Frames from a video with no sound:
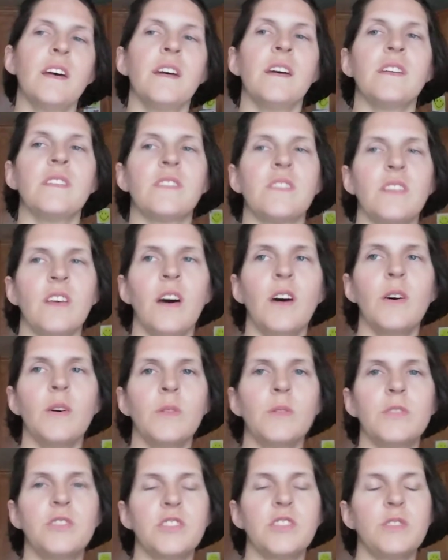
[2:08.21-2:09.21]

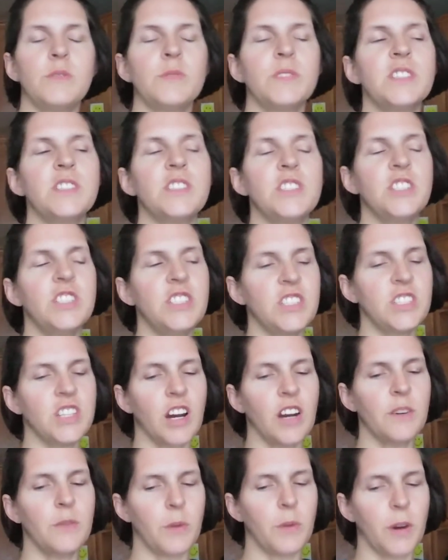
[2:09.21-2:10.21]
So when she
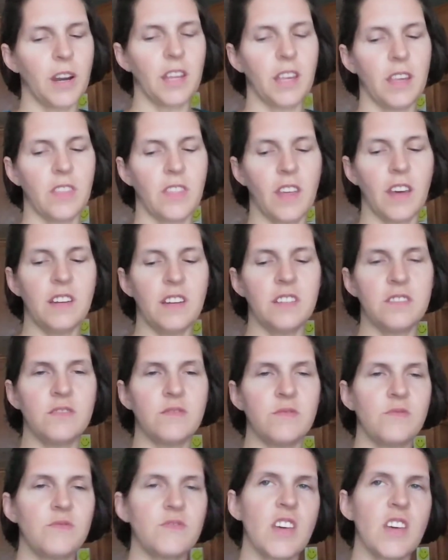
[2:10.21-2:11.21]
started running,
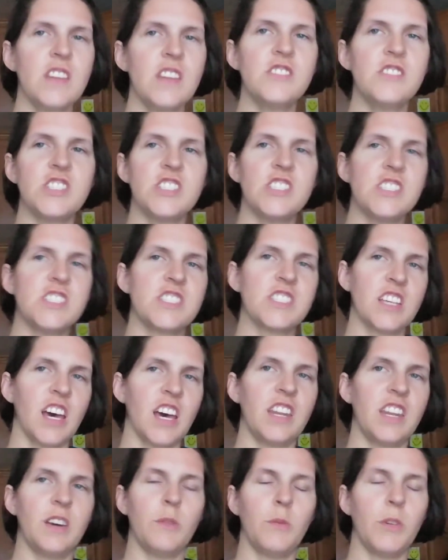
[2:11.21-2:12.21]
then she
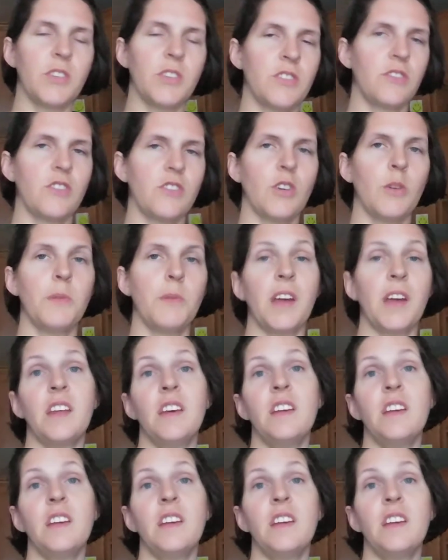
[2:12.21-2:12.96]
decided it wasn't so bad.